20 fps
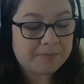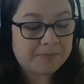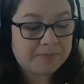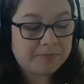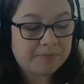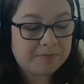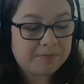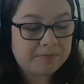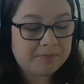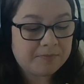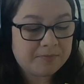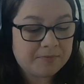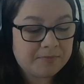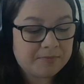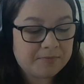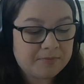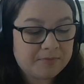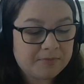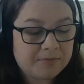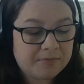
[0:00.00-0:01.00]

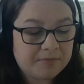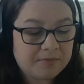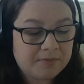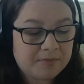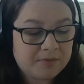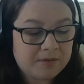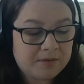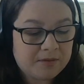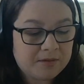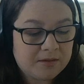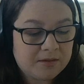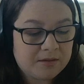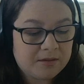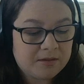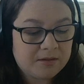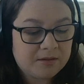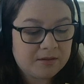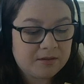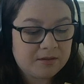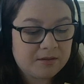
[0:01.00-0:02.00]

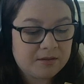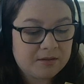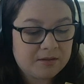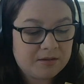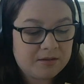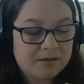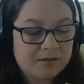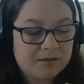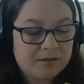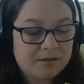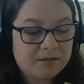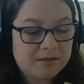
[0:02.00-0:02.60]
[no speech]